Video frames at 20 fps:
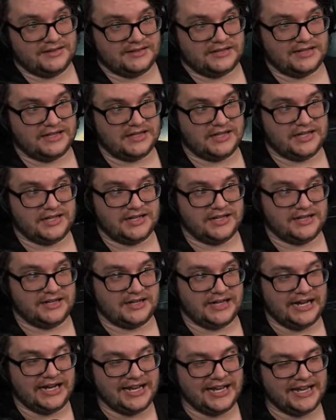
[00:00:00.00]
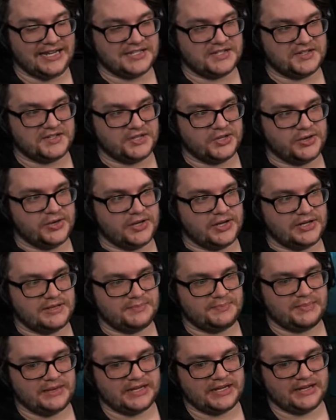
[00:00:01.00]
I hate to do it
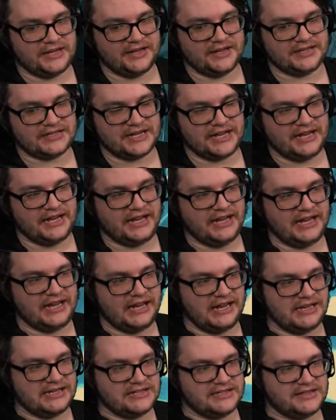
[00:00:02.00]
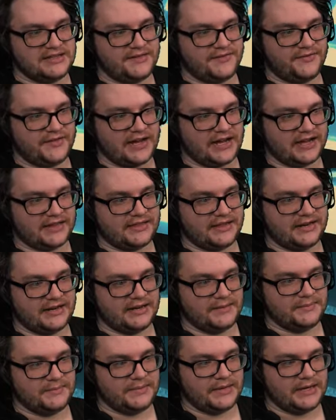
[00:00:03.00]
because I hate the fact that
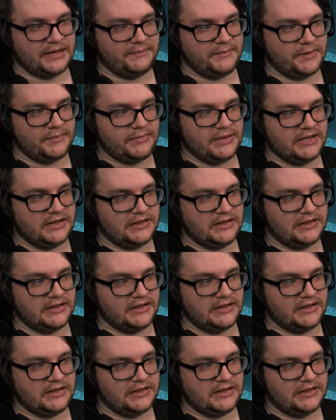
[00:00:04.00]
I'm I'm gonna be